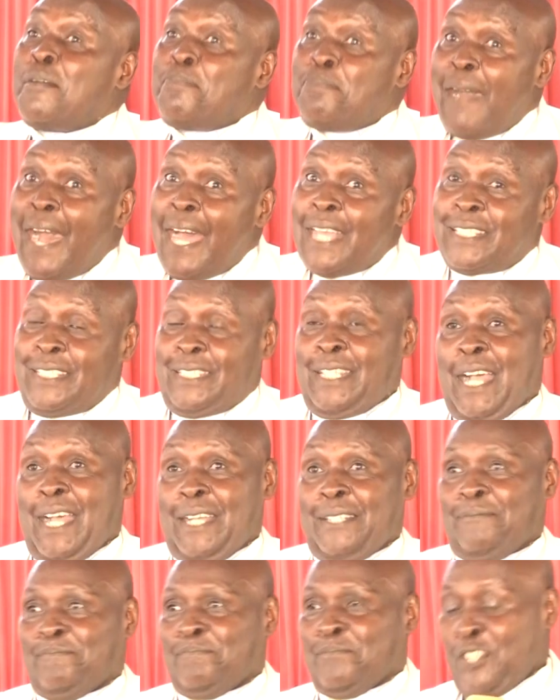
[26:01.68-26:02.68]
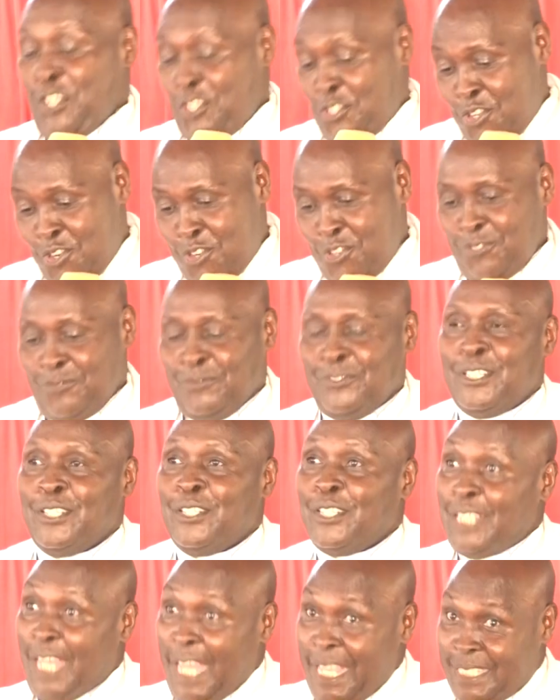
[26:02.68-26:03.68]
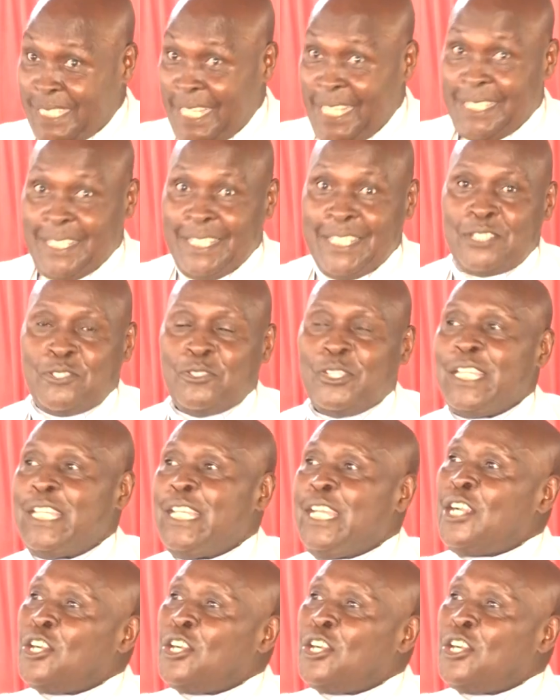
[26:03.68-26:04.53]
a pastor. No. I start this way.